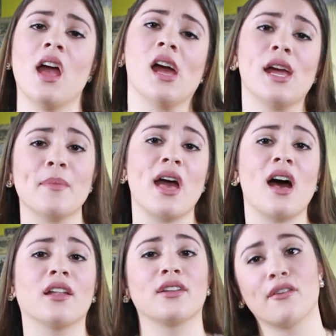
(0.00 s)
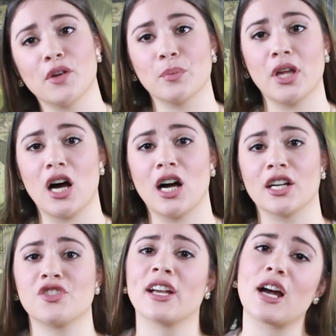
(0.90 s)
hey man, love your
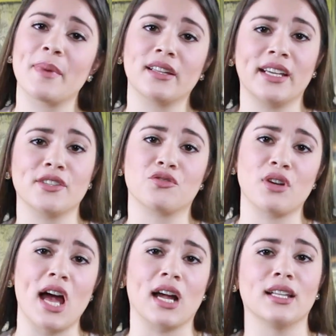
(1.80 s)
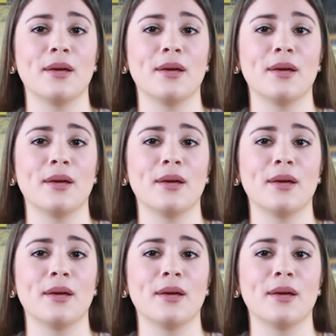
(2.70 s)
blog, check out my latest track,